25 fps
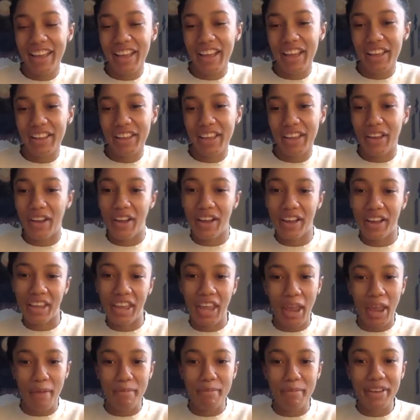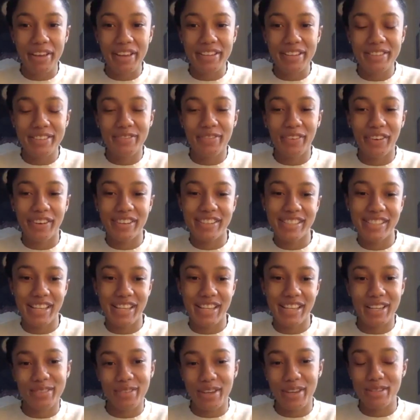like on campus for
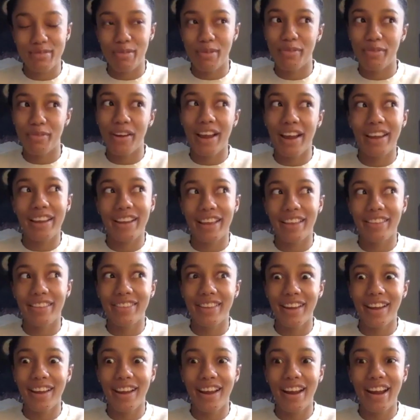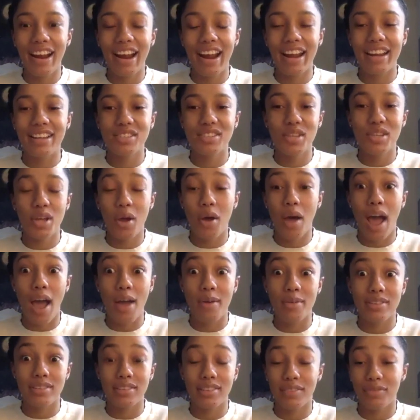6 weeks before I get there. And
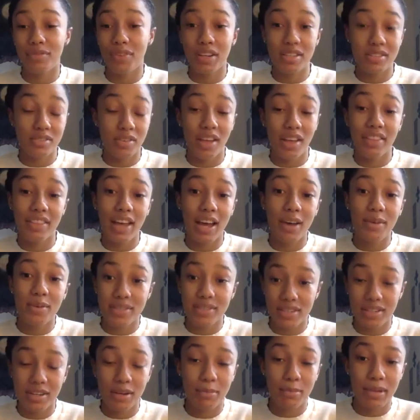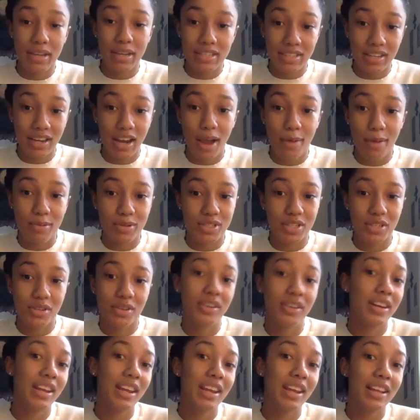so first of all, that was an amazing
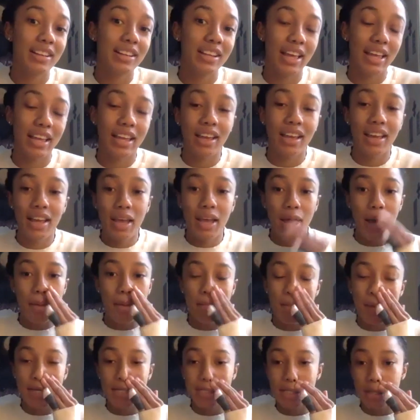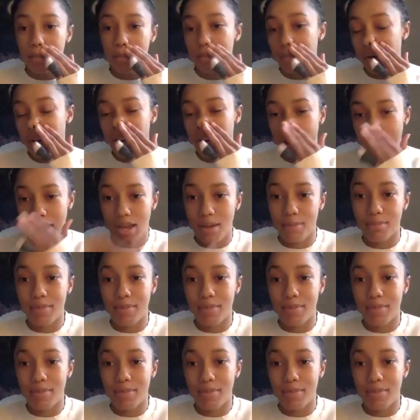opportunity, like amazing program